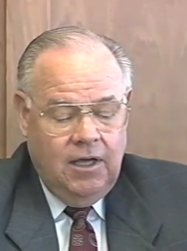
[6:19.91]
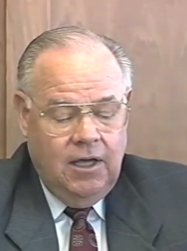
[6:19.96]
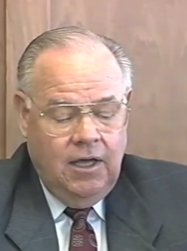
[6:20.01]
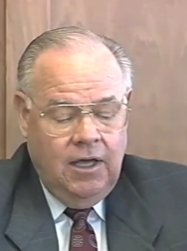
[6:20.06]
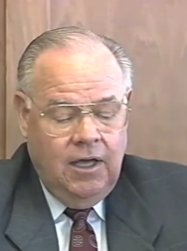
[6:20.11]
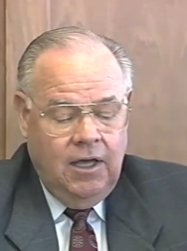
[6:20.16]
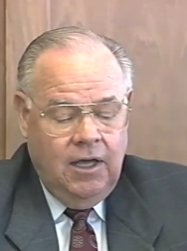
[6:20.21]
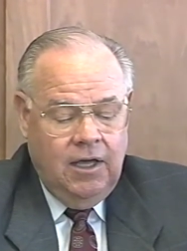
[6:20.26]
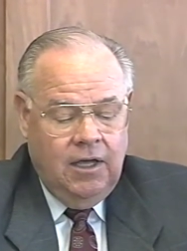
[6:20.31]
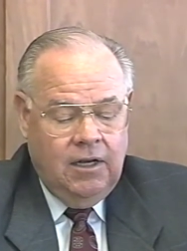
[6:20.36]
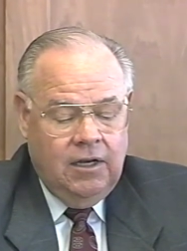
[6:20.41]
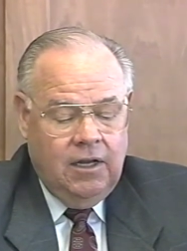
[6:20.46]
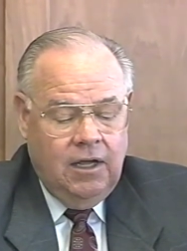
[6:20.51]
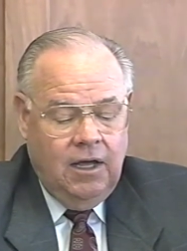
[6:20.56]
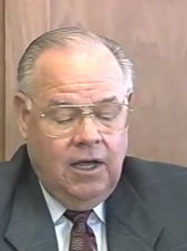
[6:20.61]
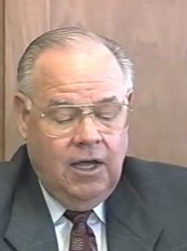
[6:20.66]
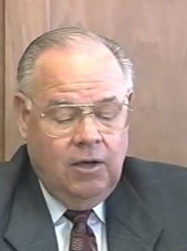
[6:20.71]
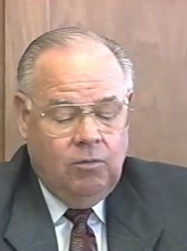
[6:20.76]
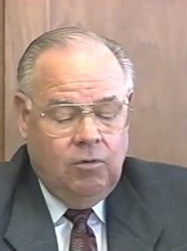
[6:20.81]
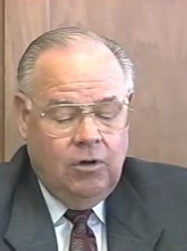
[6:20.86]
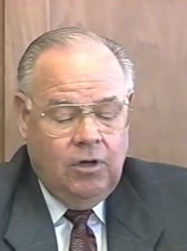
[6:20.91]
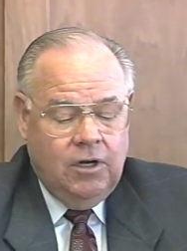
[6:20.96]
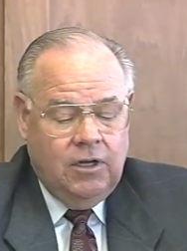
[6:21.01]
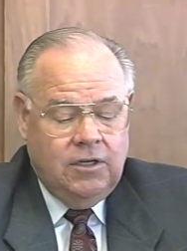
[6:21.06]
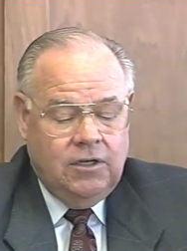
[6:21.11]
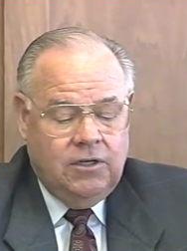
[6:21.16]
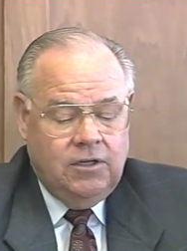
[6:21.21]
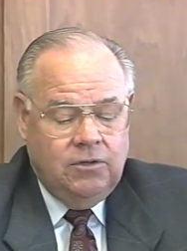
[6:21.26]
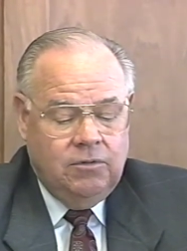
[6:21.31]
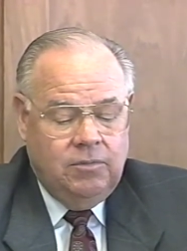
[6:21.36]
And I
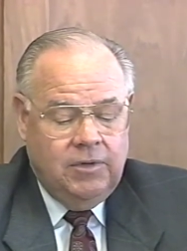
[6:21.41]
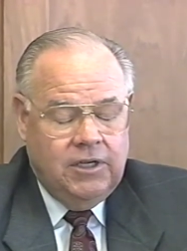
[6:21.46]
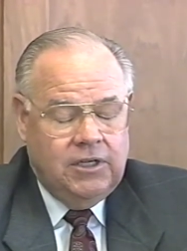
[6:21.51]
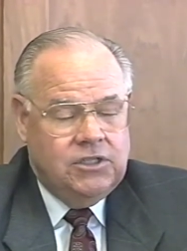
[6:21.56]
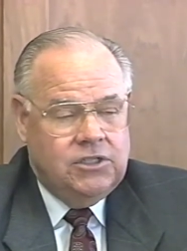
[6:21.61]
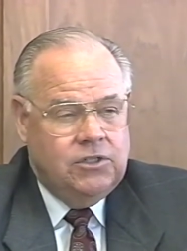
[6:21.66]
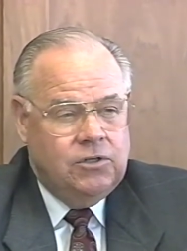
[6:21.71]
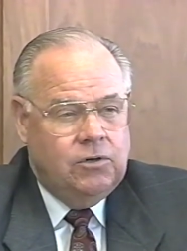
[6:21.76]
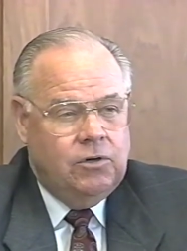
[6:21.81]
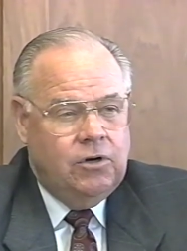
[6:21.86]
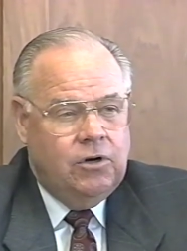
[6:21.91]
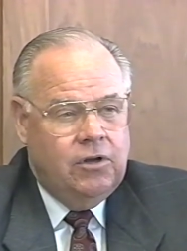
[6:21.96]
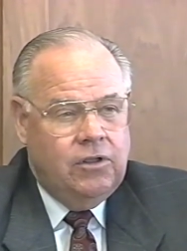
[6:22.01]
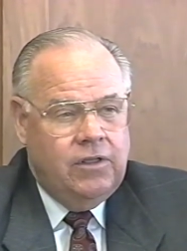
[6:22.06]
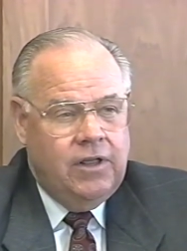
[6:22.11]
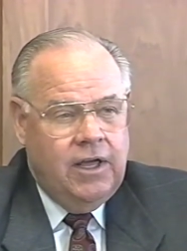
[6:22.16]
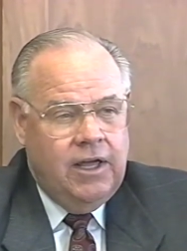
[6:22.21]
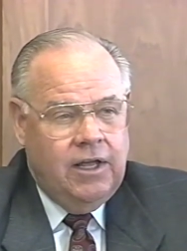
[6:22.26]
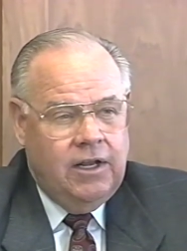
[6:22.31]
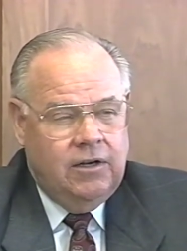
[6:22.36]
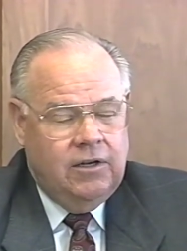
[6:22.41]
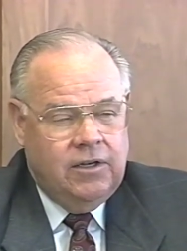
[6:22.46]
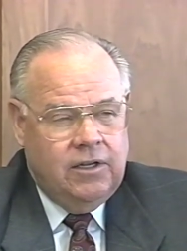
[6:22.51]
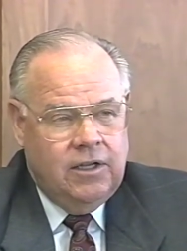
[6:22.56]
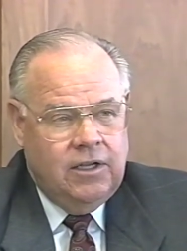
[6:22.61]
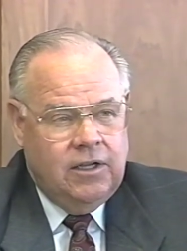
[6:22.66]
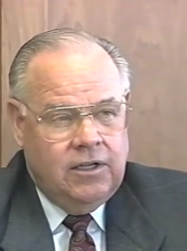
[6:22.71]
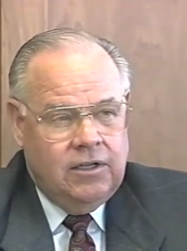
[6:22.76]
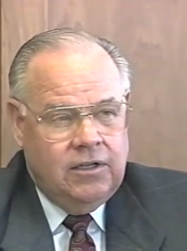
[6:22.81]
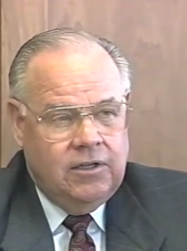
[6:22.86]
wanted to make sure that
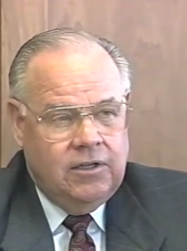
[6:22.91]
uh,